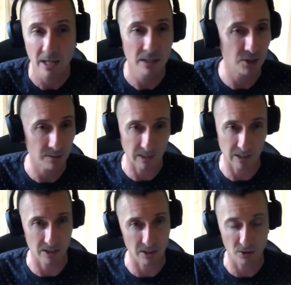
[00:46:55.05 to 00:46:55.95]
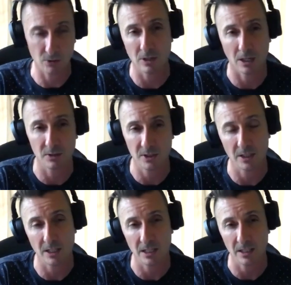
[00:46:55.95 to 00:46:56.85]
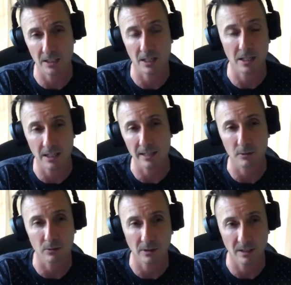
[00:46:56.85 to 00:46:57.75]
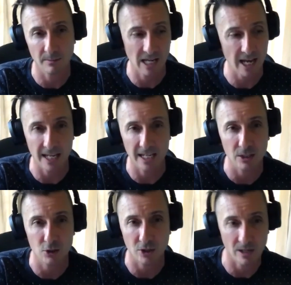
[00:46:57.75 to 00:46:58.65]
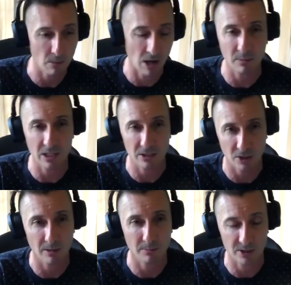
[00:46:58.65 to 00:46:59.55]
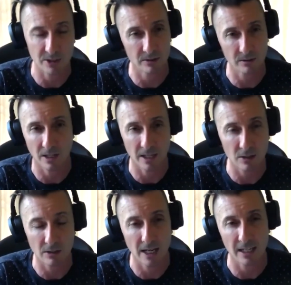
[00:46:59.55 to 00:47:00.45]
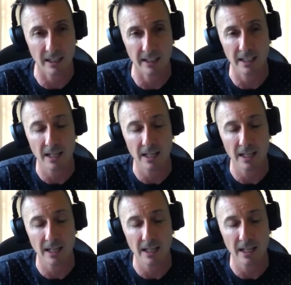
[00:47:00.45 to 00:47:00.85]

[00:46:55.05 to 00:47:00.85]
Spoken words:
just because it's too close to the legal limit age and it might be interpreted incorrectly.